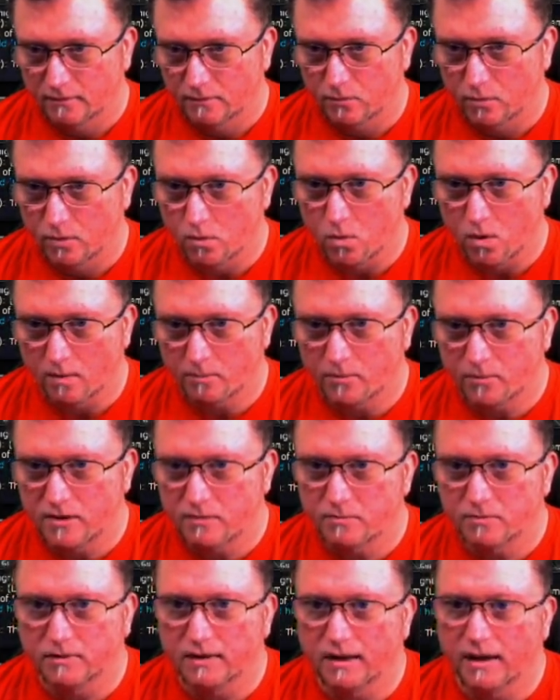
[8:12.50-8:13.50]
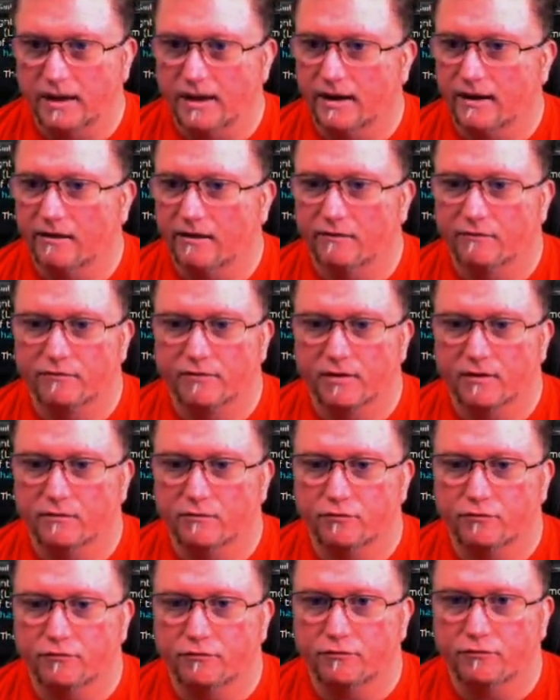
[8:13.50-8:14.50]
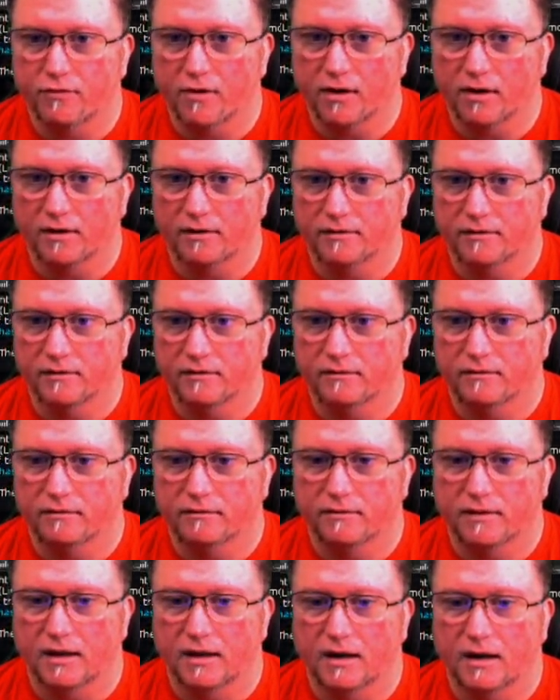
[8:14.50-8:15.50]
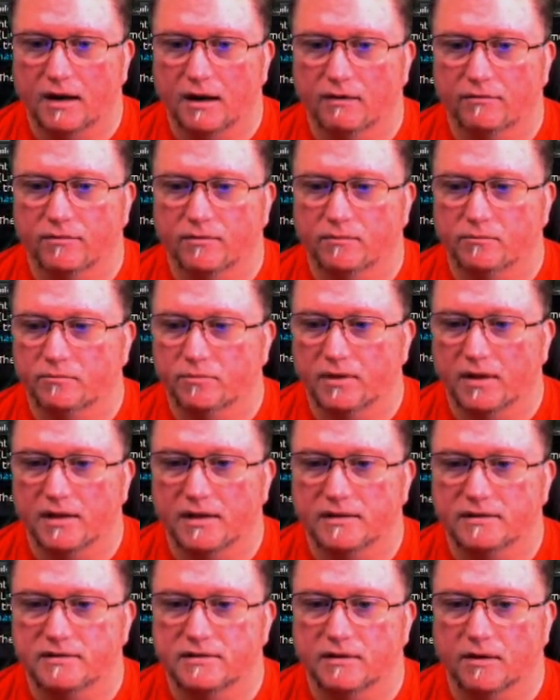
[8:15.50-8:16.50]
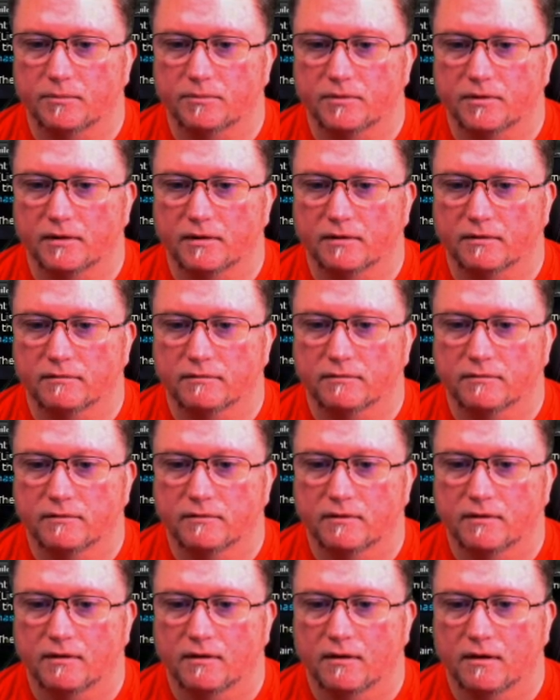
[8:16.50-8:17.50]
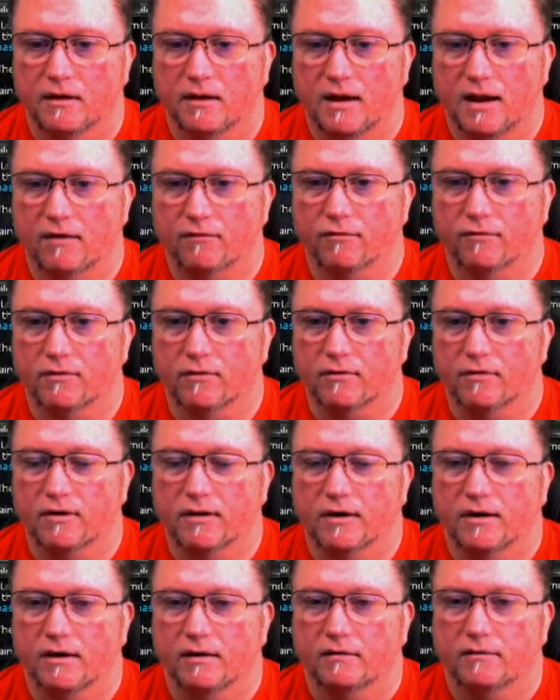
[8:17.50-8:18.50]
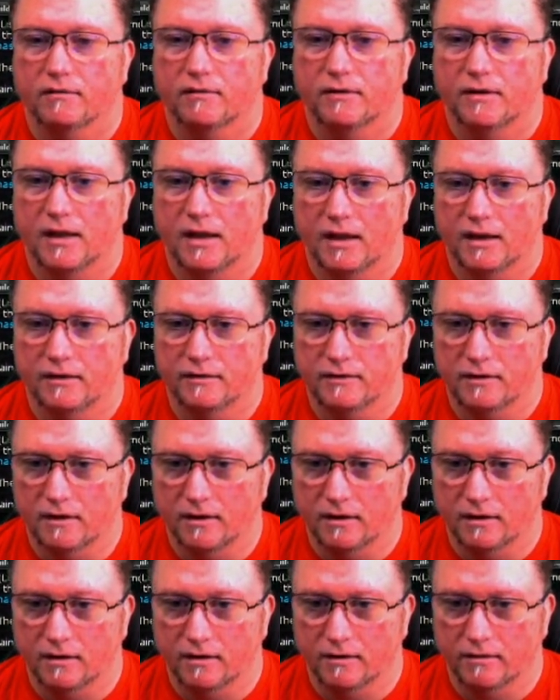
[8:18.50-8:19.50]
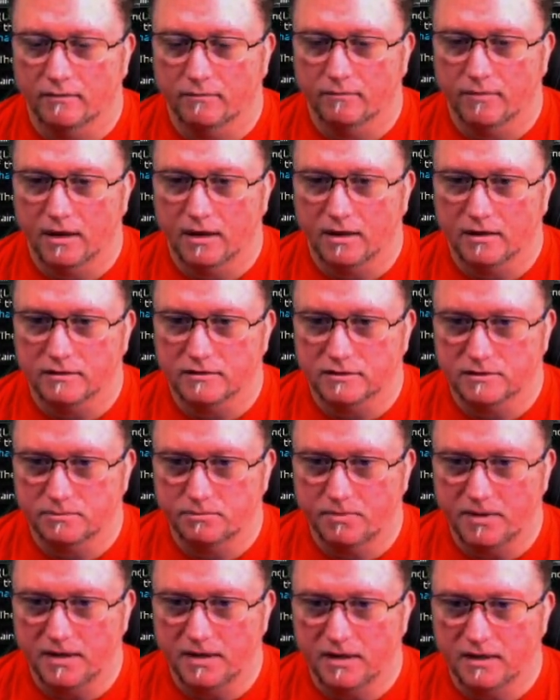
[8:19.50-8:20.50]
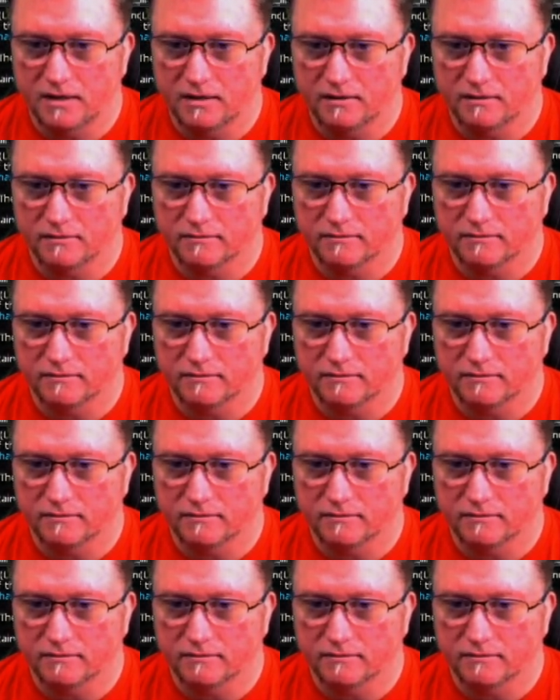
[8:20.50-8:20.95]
We want people to have fun that haven't played something ever, and make a expedient